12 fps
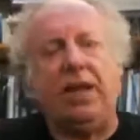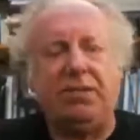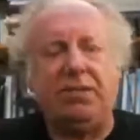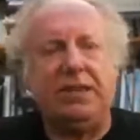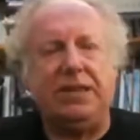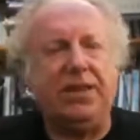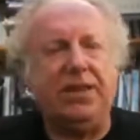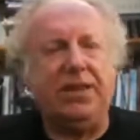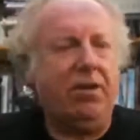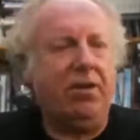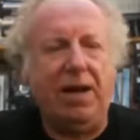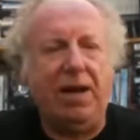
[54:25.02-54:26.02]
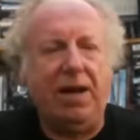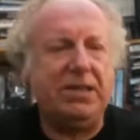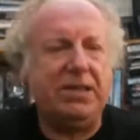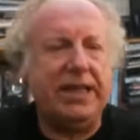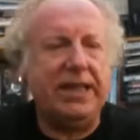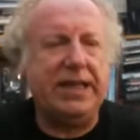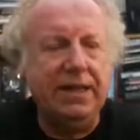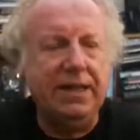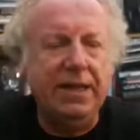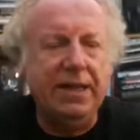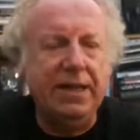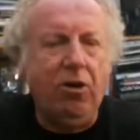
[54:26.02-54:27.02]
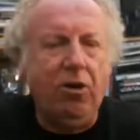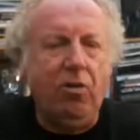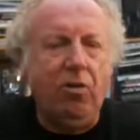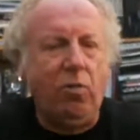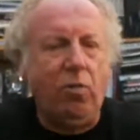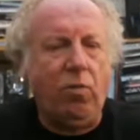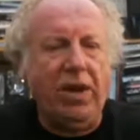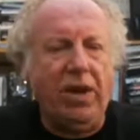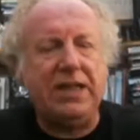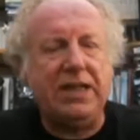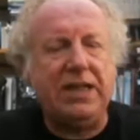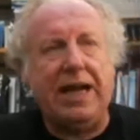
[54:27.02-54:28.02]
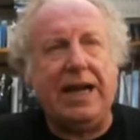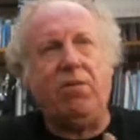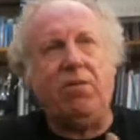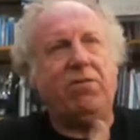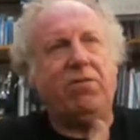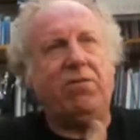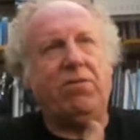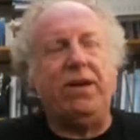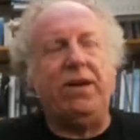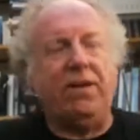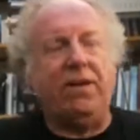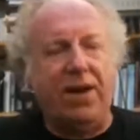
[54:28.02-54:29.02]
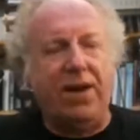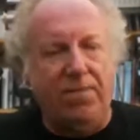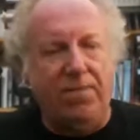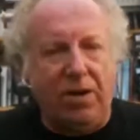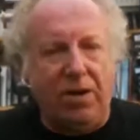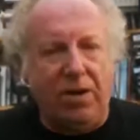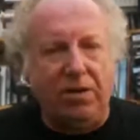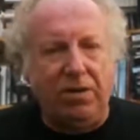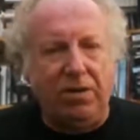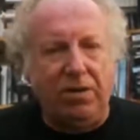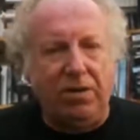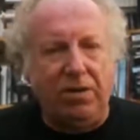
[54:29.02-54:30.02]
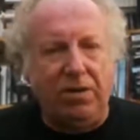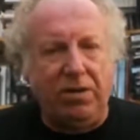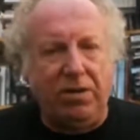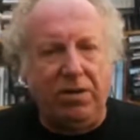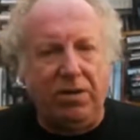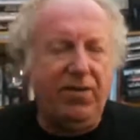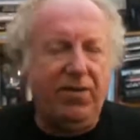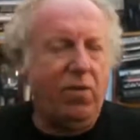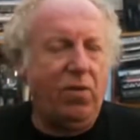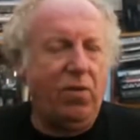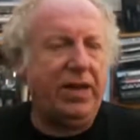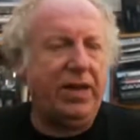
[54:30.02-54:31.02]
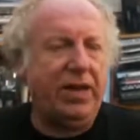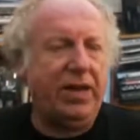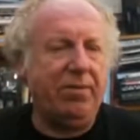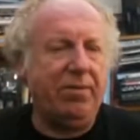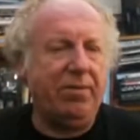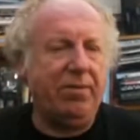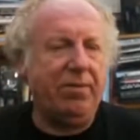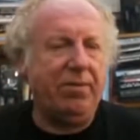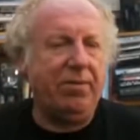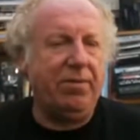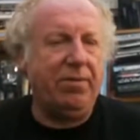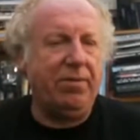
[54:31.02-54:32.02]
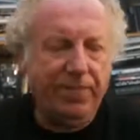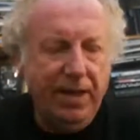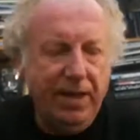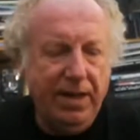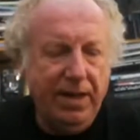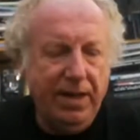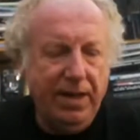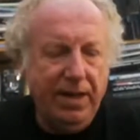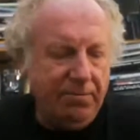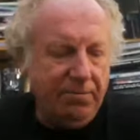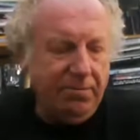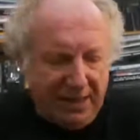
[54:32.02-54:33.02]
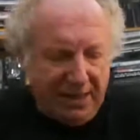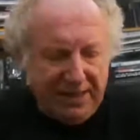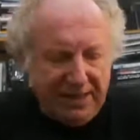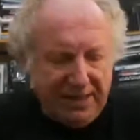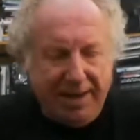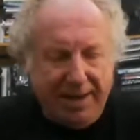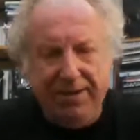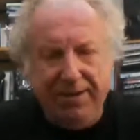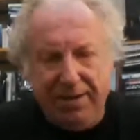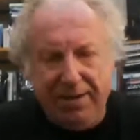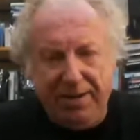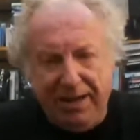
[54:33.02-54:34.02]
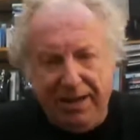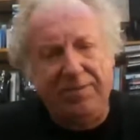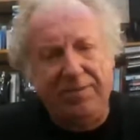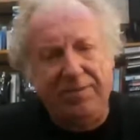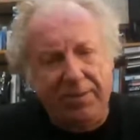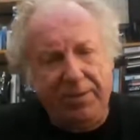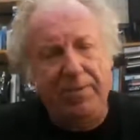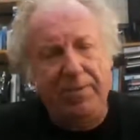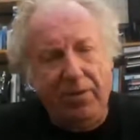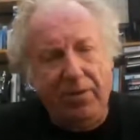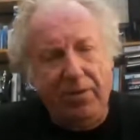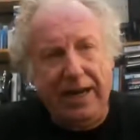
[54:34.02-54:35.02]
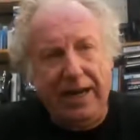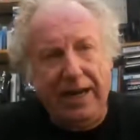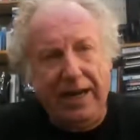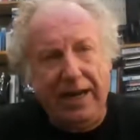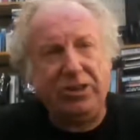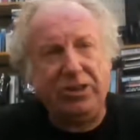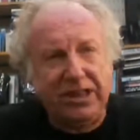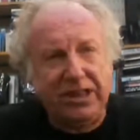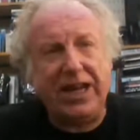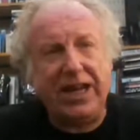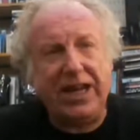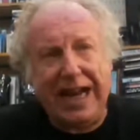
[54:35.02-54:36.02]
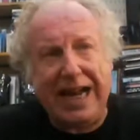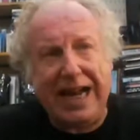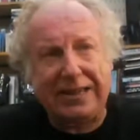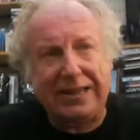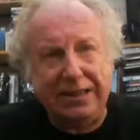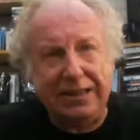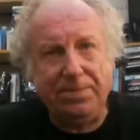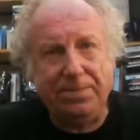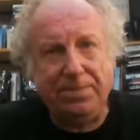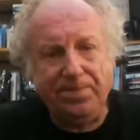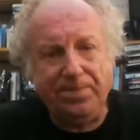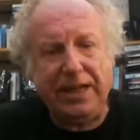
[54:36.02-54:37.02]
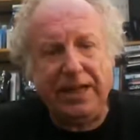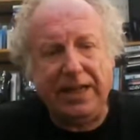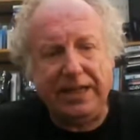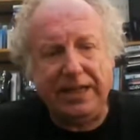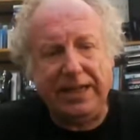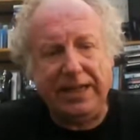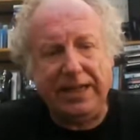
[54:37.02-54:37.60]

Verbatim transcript: collapsed, and you know that was it, or whether this happened over a period of about an hour, or we have no idea. We just don't know. Monica's statement to me just when we came on there, it was just an accident, and that's it.